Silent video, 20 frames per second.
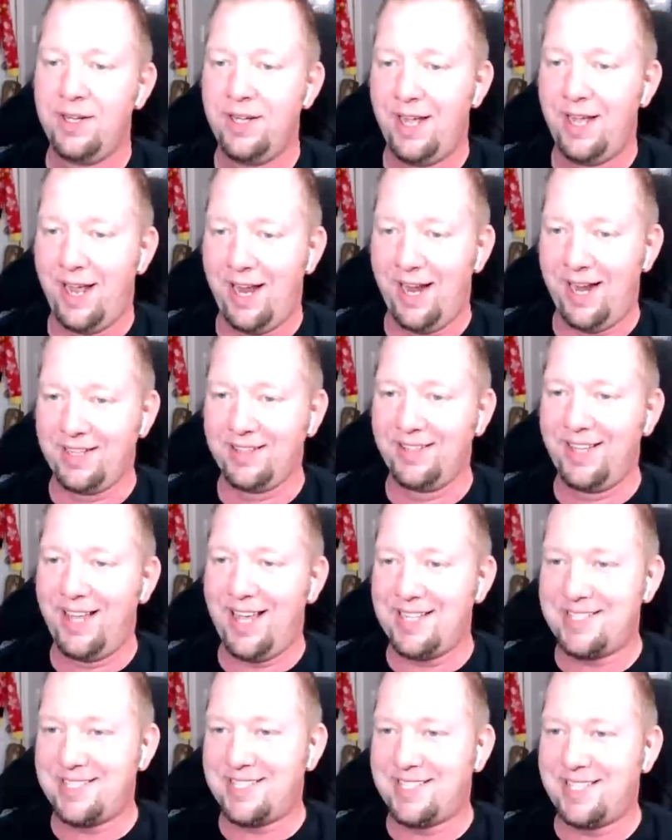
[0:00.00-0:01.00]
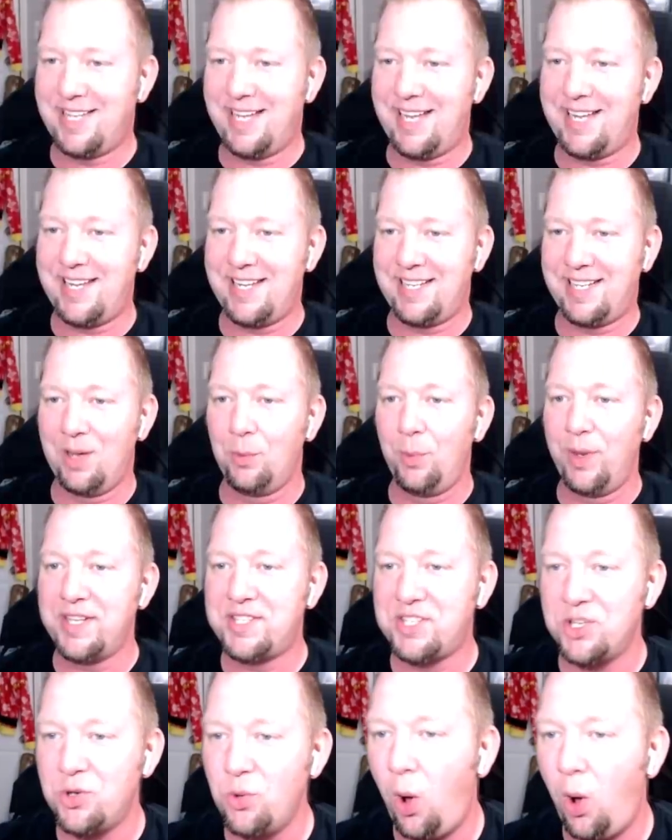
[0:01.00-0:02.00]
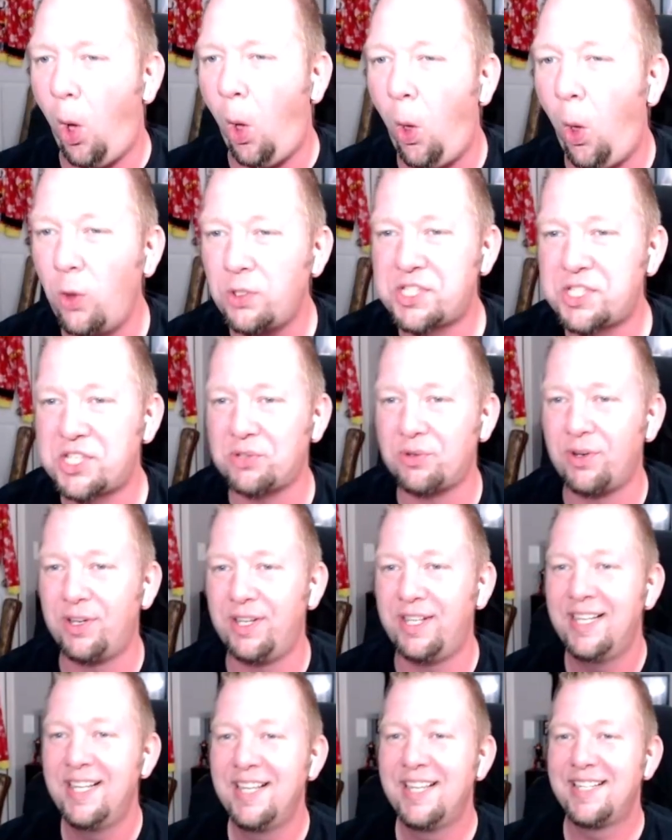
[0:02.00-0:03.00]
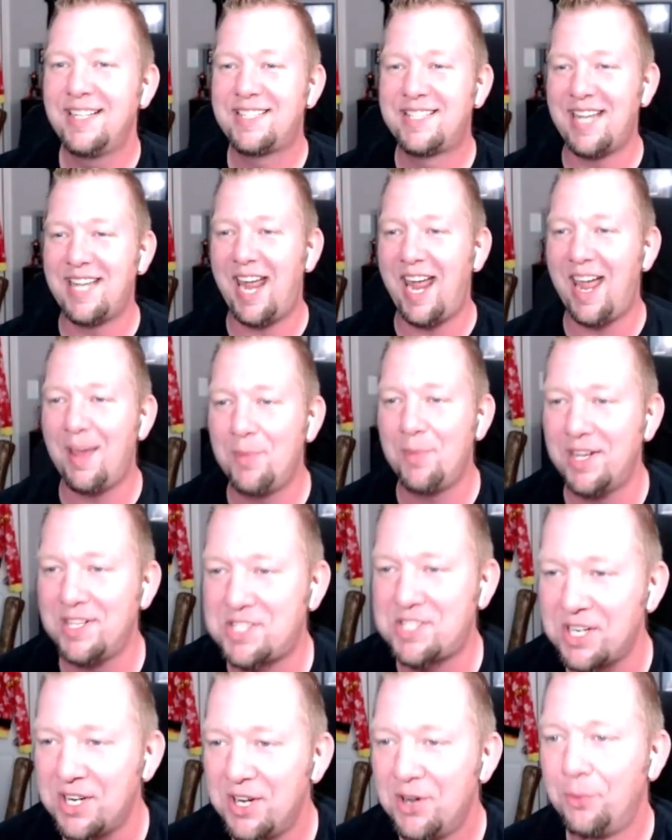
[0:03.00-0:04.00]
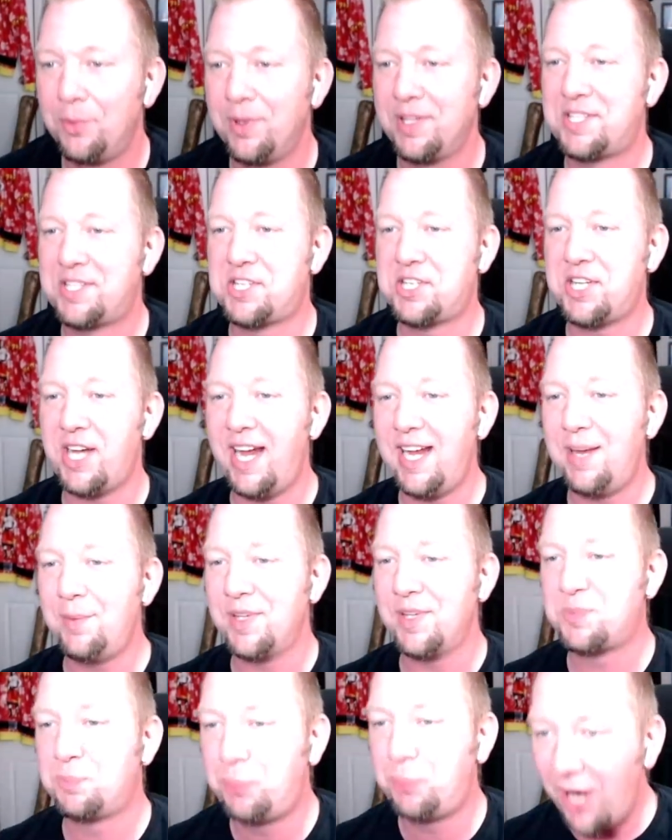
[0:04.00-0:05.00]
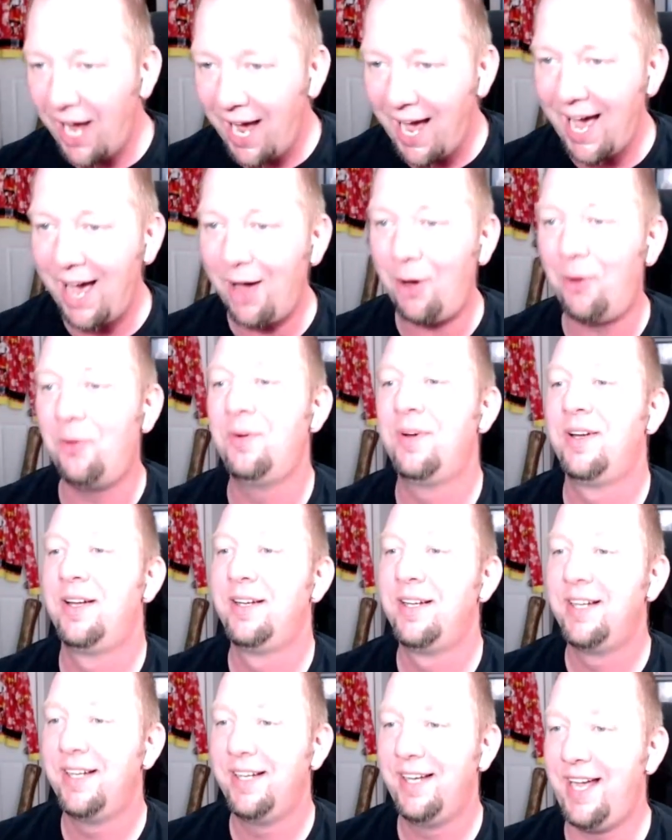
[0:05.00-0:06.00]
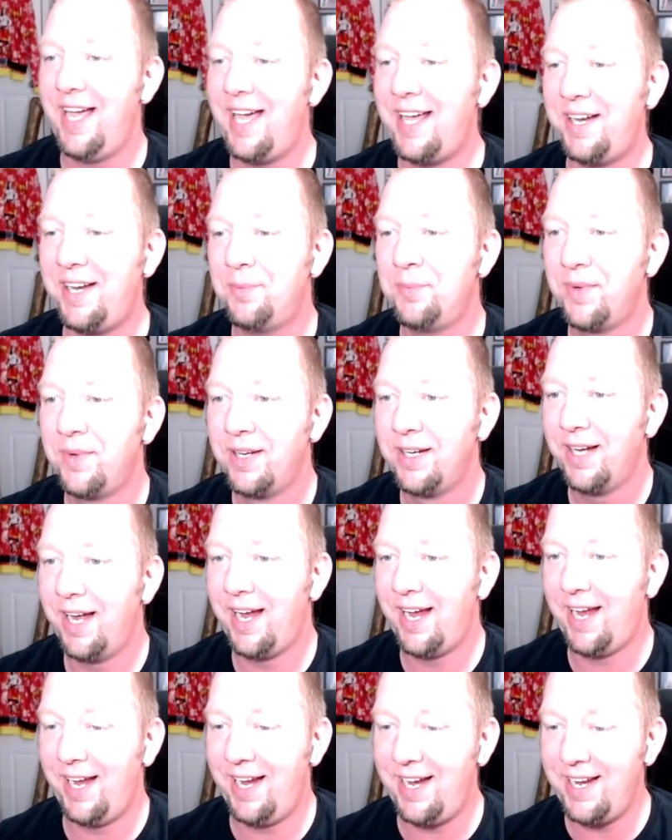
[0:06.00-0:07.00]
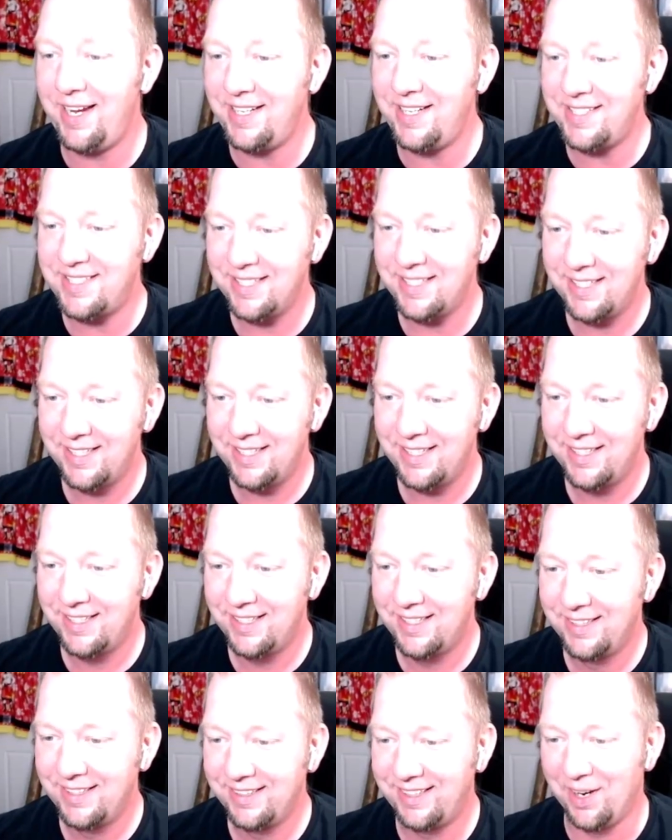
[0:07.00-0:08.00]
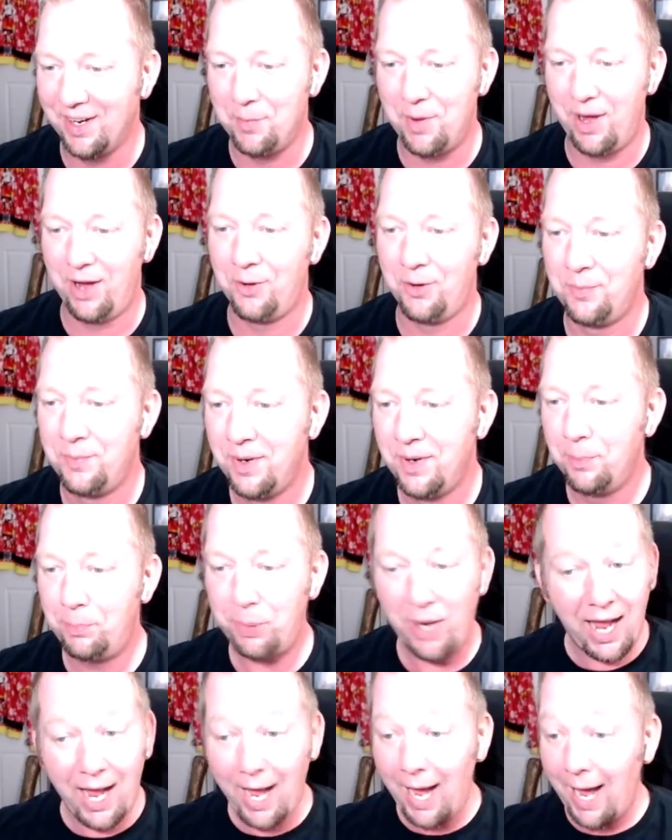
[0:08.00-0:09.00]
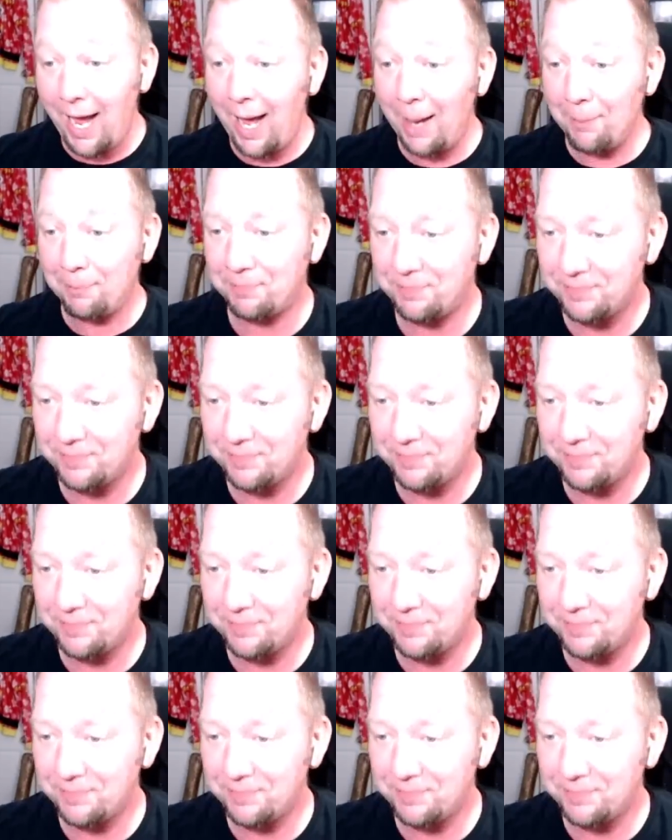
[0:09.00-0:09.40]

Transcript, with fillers: And let's see, can we do ultra damage with Sheamus? Bow! Hit him. And come on. Bow!